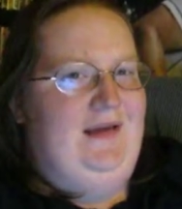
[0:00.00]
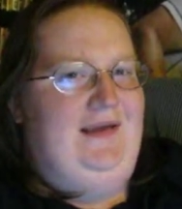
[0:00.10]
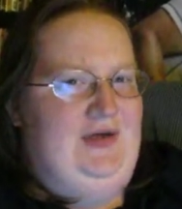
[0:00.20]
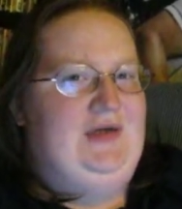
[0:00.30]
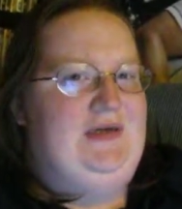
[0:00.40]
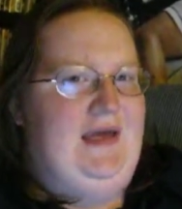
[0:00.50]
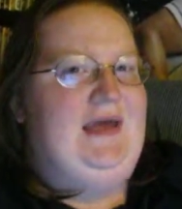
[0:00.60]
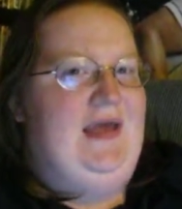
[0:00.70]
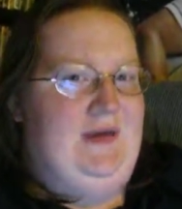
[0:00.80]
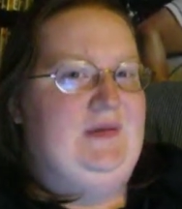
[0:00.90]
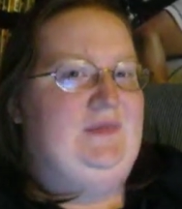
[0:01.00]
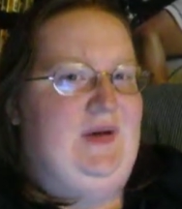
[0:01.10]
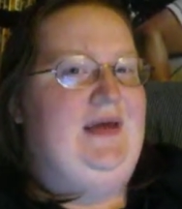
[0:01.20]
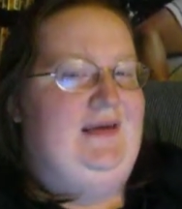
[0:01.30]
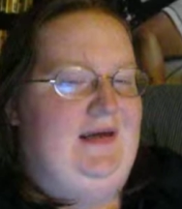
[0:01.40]
Let's just say it counts,
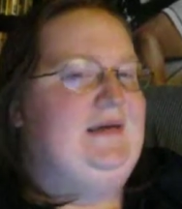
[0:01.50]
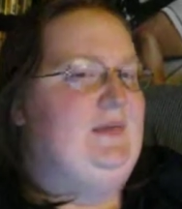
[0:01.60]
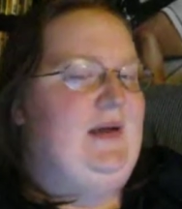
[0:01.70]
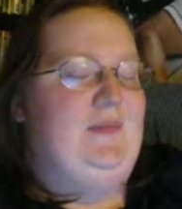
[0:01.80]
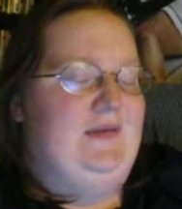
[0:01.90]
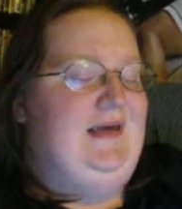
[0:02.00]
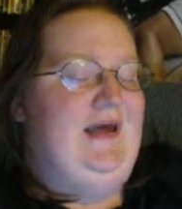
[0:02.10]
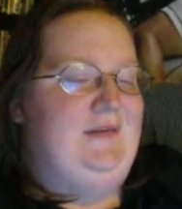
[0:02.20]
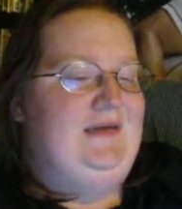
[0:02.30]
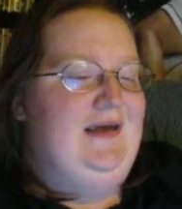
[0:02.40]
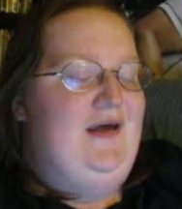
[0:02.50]
right? Yes, okay, well, it counts.